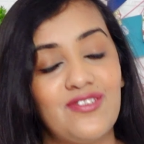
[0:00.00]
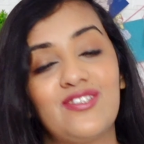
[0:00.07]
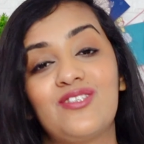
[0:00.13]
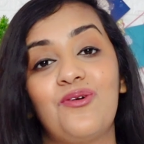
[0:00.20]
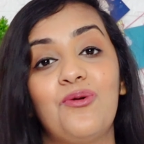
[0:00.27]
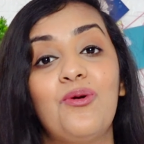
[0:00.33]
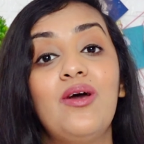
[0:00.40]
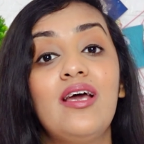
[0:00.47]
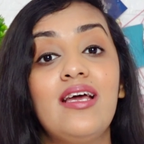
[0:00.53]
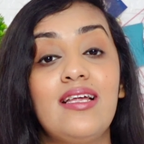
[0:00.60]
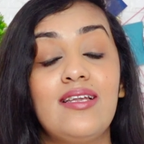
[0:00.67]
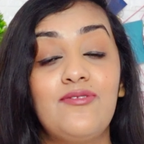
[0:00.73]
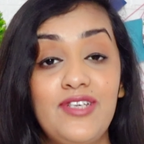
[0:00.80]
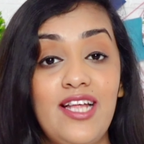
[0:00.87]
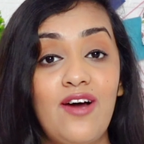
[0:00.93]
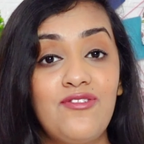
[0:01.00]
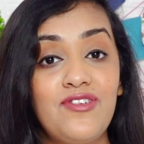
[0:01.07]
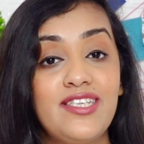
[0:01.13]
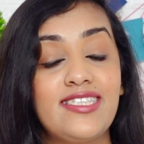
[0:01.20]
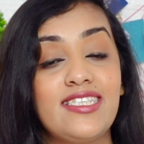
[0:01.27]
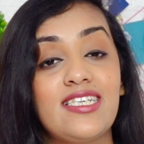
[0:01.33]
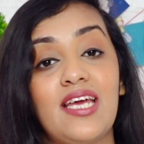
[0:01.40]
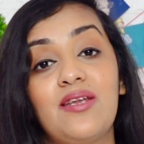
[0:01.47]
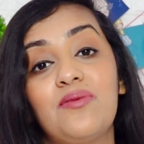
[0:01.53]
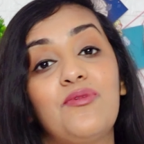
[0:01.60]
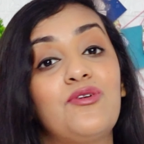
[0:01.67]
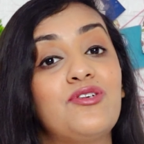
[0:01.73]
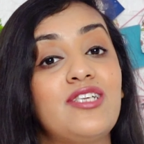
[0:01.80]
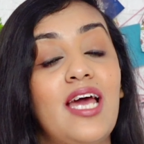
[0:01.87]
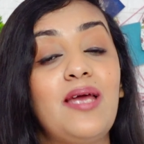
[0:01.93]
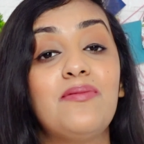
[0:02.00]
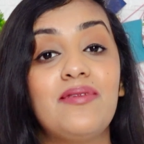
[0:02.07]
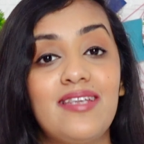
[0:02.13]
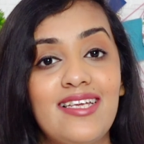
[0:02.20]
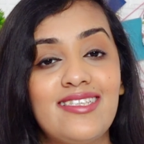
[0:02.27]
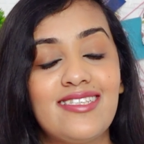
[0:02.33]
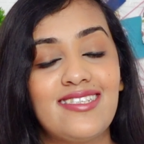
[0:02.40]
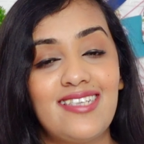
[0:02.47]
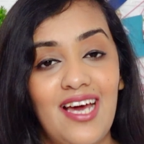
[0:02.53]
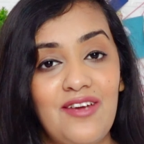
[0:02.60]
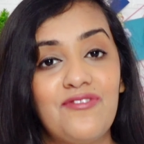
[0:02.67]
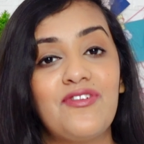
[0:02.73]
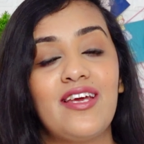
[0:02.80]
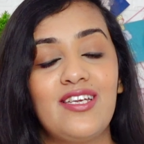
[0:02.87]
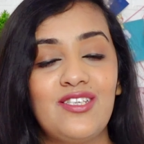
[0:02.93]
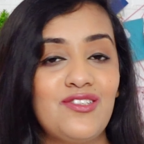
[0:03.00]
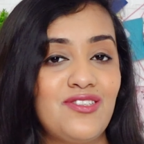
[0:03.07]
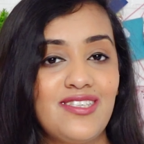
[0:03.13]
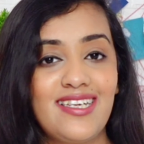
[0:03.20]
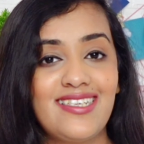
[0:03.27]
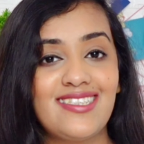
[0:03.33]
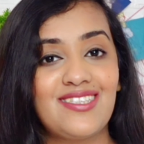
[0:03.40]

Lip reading: So without wasting any more time, let's dive into today's